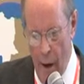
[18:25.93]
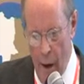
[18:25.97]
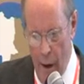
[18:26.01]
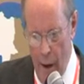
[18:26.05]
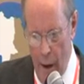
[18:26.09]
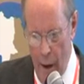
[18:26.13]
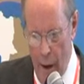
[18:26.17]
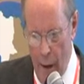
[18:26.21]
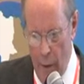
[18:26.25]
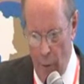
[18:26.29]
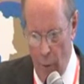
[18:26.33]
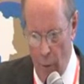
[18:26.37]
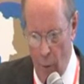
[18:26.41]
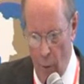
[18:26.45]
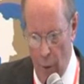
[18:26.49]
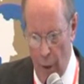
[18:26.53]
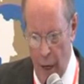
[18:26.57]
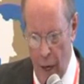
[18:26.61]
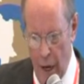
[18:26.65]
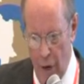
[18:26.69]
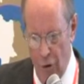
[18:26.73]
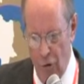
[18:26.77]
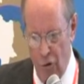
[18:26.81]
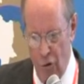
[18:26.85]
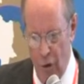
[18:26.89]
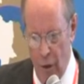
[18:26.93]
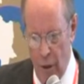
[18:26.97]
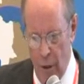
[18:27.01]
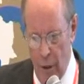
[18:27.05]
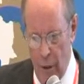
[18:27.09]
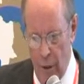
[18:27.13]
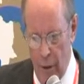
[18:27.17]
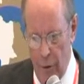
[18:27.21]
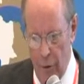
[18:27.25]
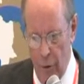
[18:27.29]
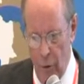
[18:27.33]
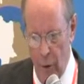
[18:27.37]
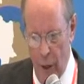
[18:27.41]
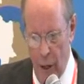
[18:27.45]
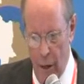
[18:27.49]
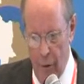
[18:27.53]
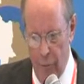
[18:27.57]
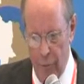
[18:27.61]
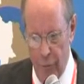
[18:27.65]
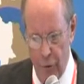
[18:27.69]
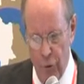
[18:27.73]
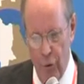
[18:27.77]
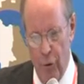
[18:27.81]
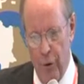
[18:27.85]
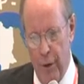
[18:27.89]
and occasionally you'll
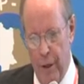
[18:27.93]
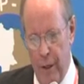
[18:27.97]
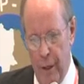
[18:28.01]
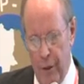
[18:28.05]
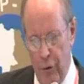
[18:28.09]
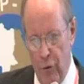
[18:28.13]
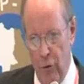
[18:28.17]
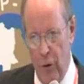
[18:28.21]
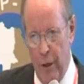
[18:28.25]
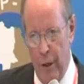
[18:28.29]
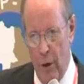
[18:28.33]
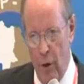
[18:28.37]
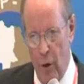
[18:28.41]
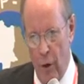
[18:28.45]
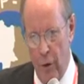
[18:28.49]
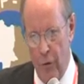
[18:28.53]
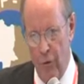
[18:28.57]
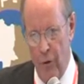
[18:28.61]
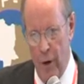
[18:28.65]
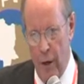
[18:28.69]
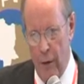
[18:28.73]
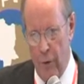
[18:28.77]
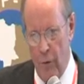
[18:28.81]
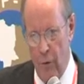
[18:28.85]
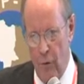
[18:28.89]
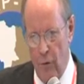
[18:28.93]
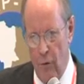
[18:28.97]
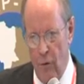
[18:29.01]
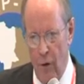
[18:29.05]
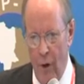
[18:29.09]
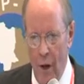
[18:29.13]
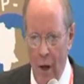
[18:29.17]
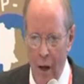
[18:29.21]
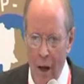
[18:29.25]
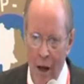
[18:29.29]
have turnkey drilling contractors.